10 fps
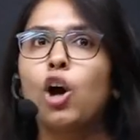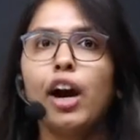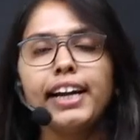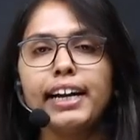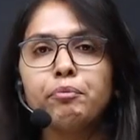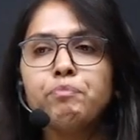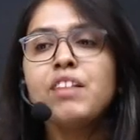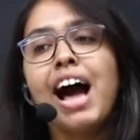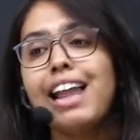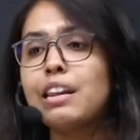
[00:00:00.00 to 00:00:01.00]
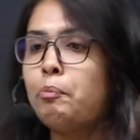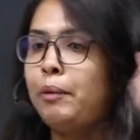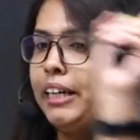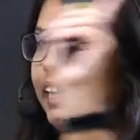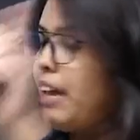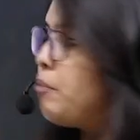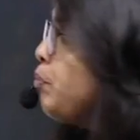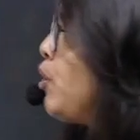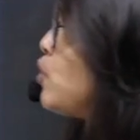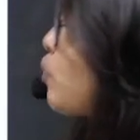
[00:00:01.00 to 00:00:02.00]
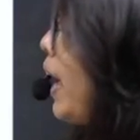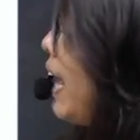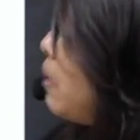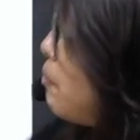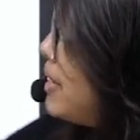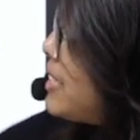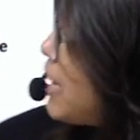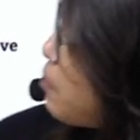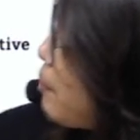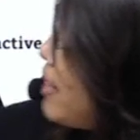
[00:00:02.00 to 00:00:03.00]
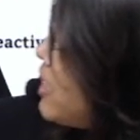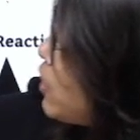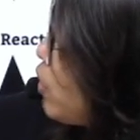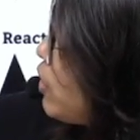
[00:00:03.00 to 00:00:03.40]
it? I'll repeat again. So elements that are present on the